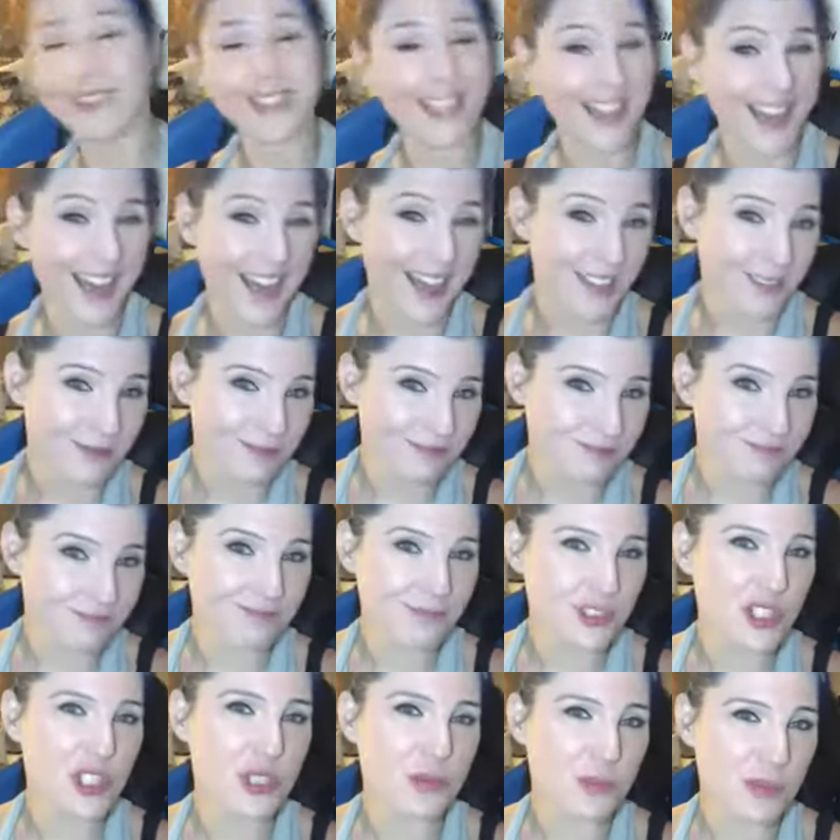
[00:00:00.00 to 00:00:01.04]
a cat.
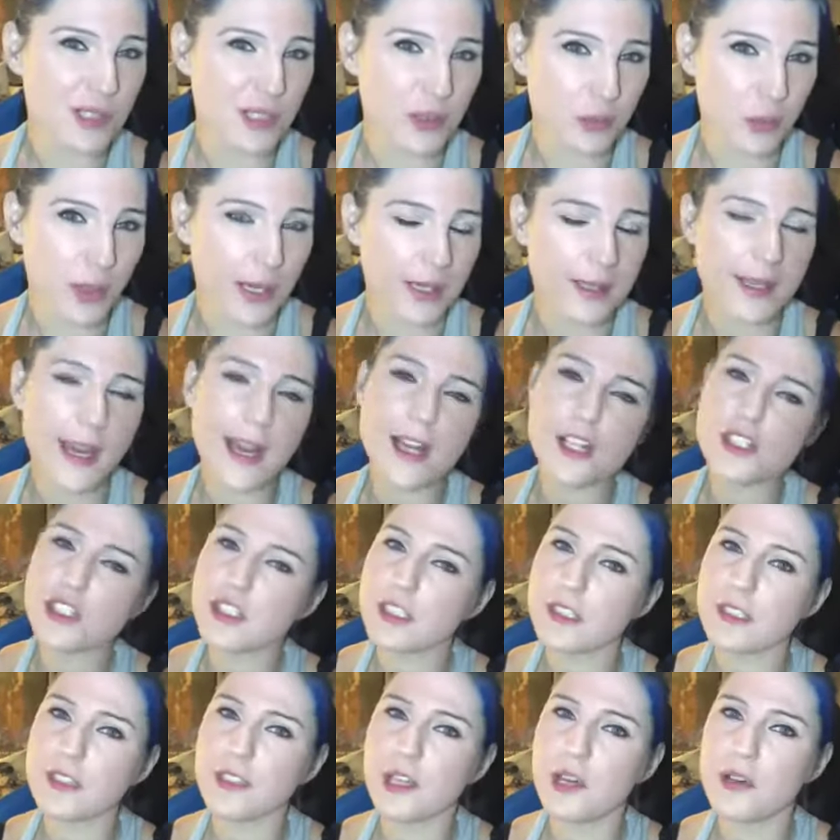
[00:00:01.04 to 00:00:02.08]
She's pretty quiet. Actually,
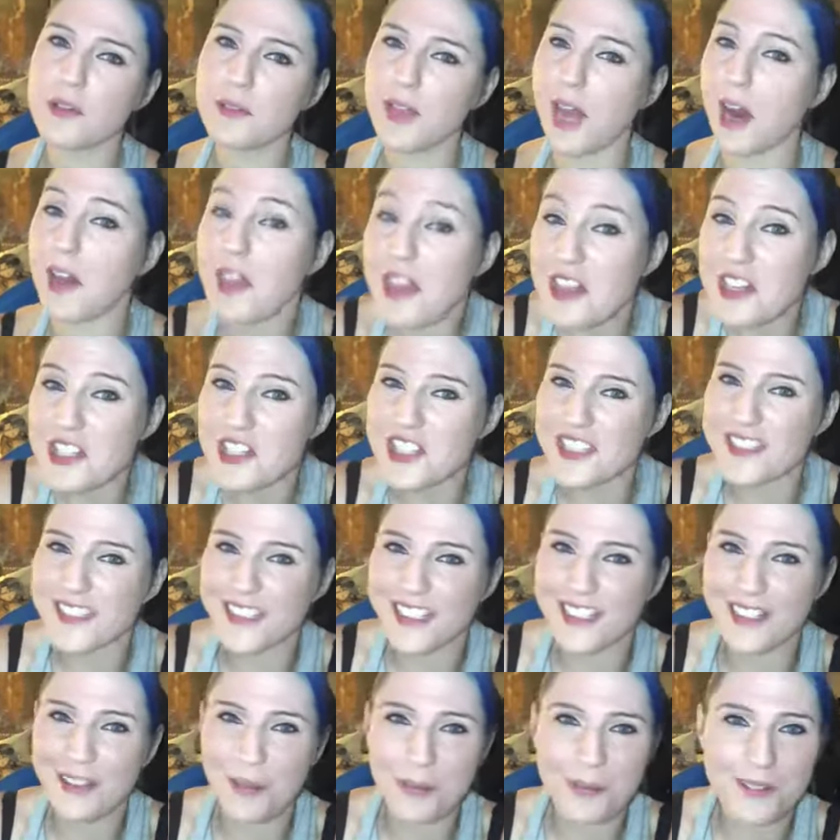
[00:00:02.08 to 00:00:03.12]
you know, now that she's
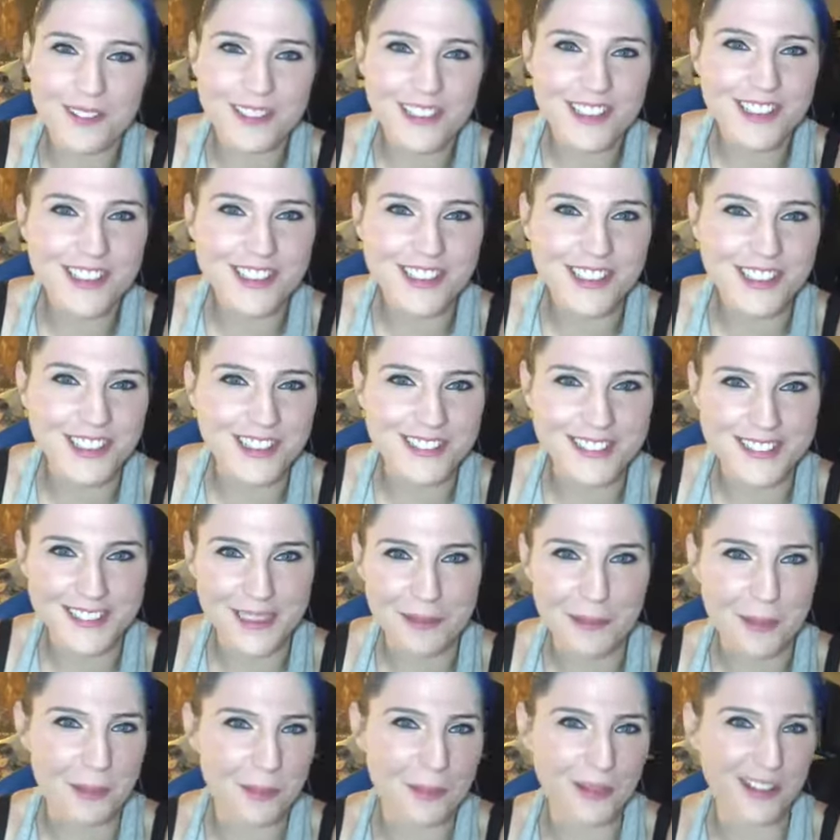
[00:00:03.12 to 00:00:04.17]
getting older, she yells
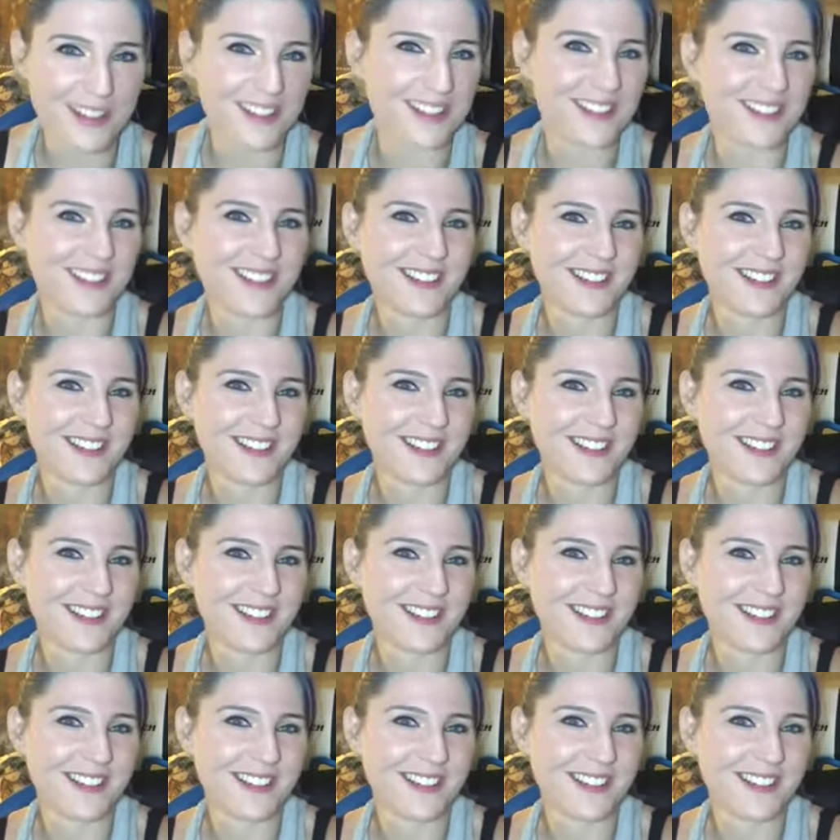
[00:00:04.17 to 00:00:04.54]
at me more.